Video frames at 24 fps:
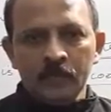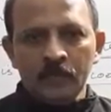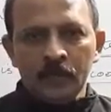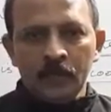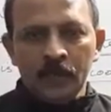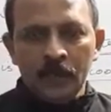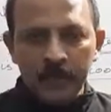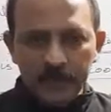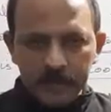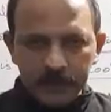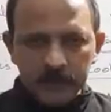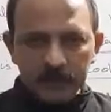
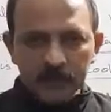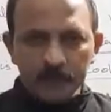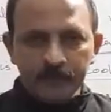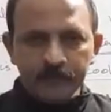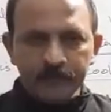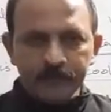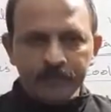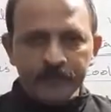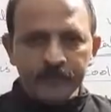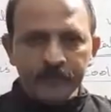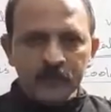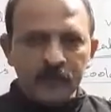And
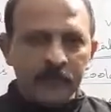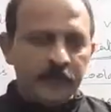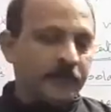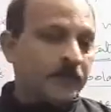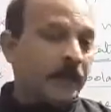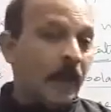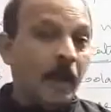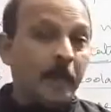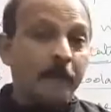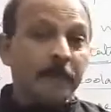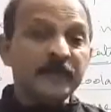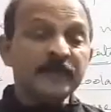it
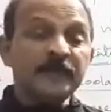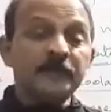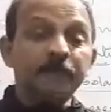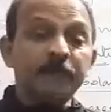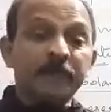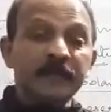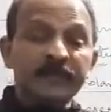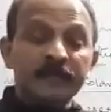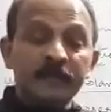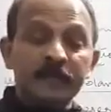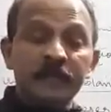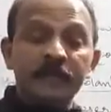happens
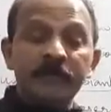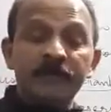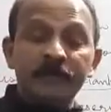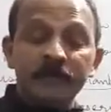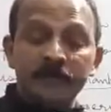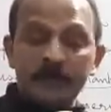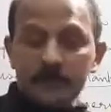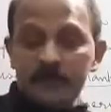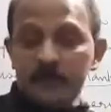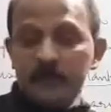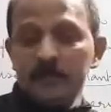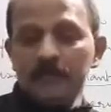especially
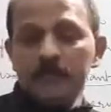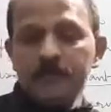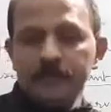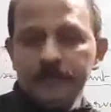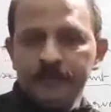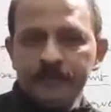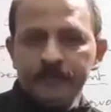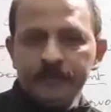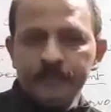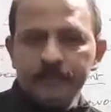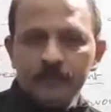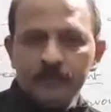with
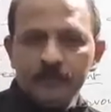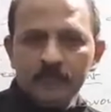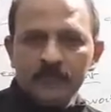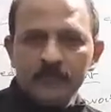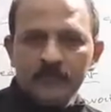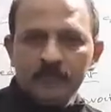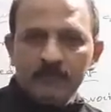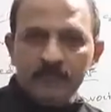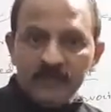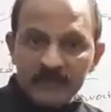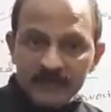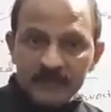
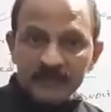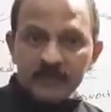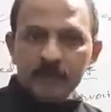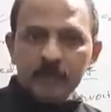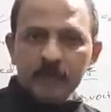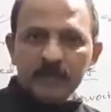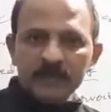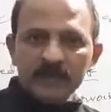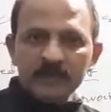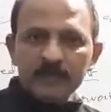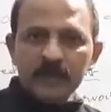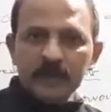
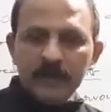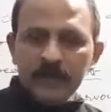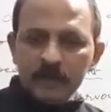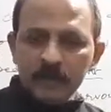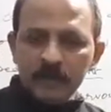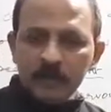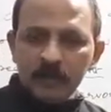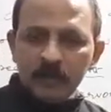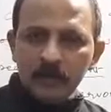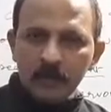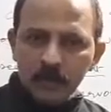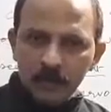vegetables
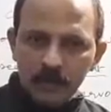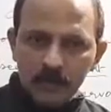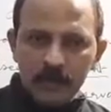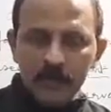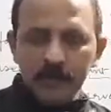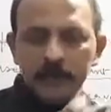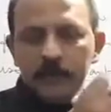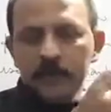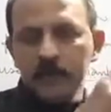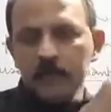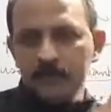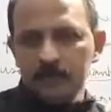like
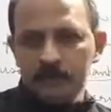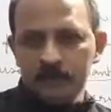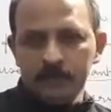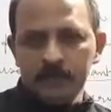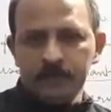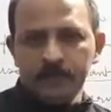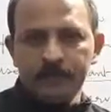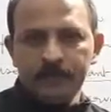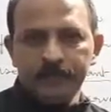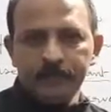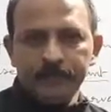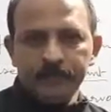onion
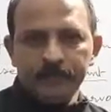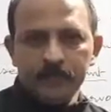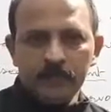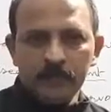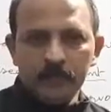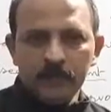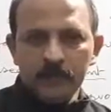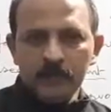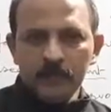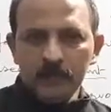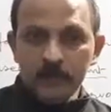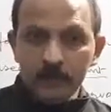
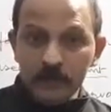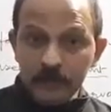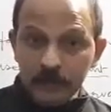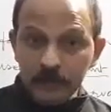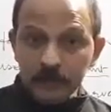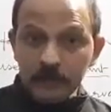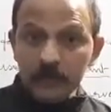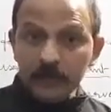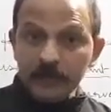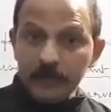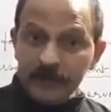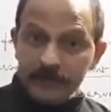
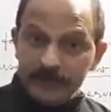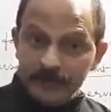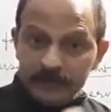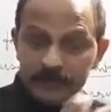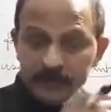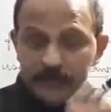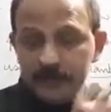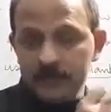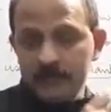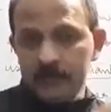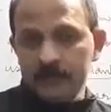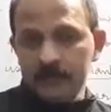
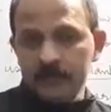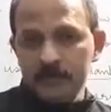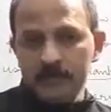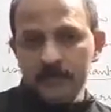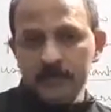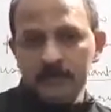crisis